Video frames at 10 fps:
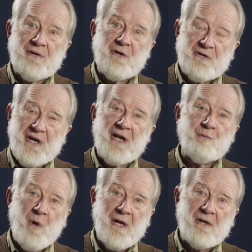New
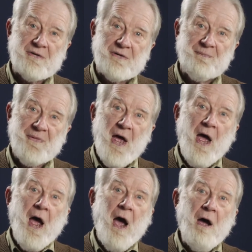South Wales.
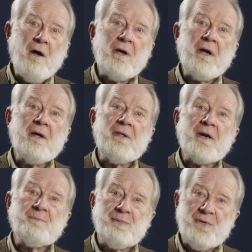Ochre,
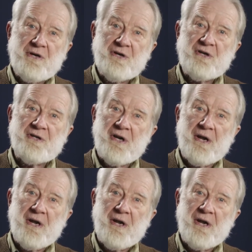that precious